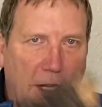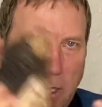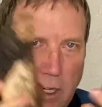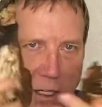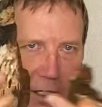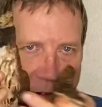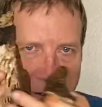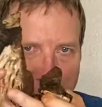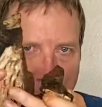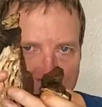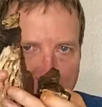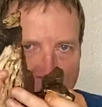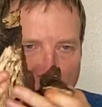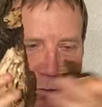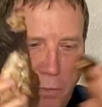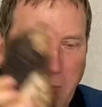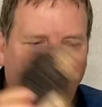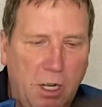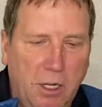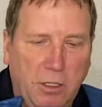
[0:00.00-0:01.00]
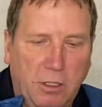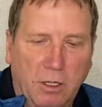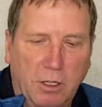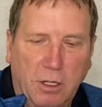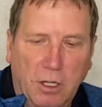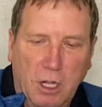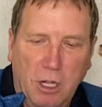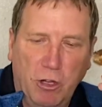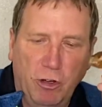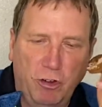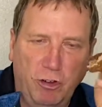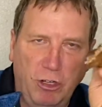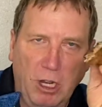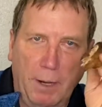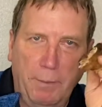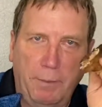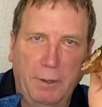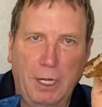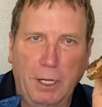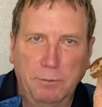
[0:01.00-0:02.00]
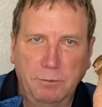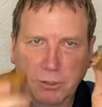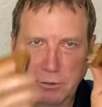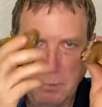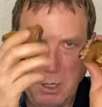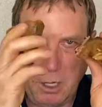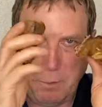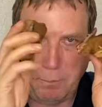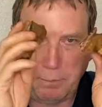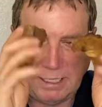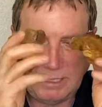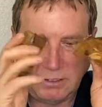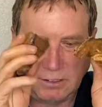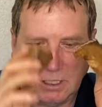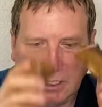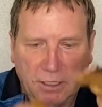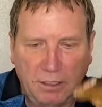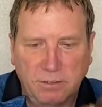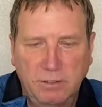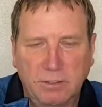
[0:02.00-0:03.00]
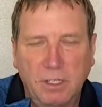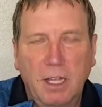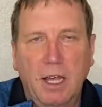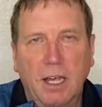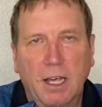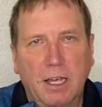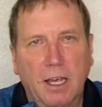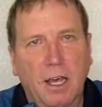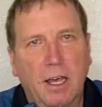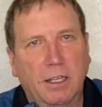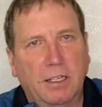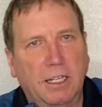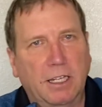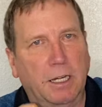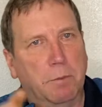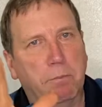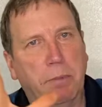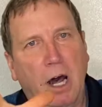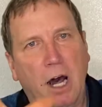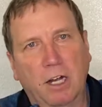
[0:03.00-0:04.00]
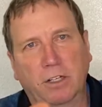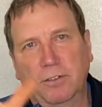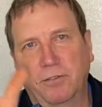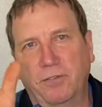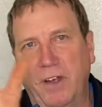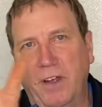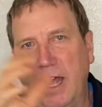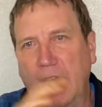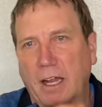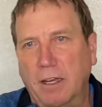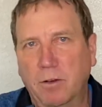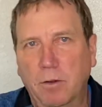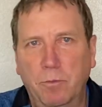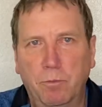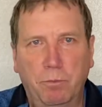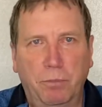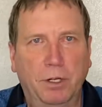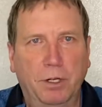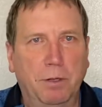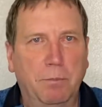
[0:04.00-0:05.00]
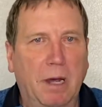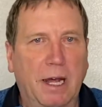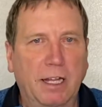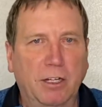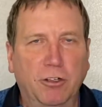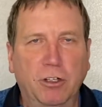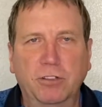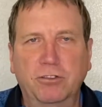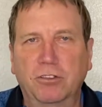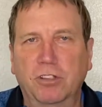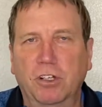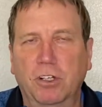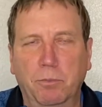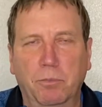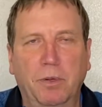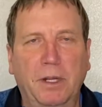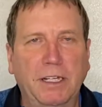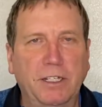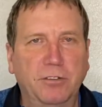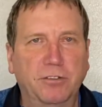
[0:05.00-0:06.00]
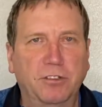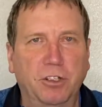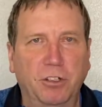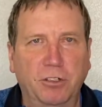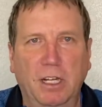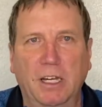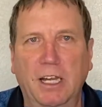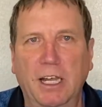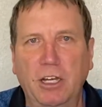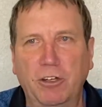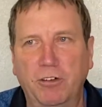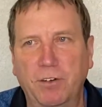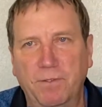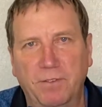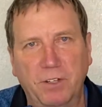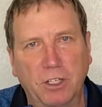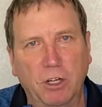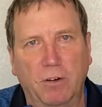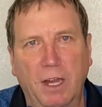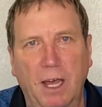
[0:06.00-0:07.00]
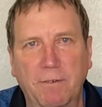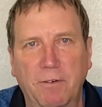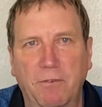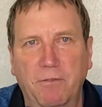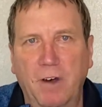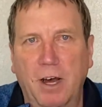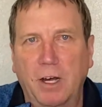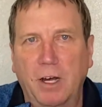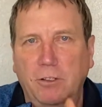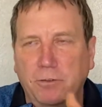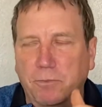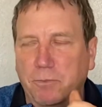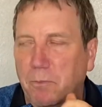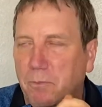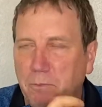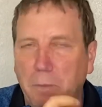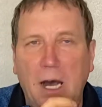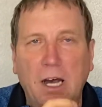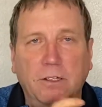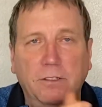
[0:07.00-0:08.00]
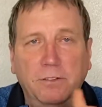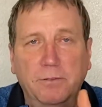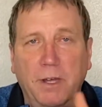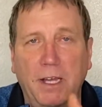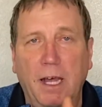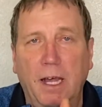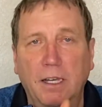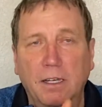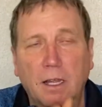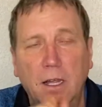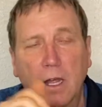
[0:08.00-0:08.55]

leave the birch bark, chop it up small pieces, get a box fan, put it by a good place circulation. If you don't have a box fan,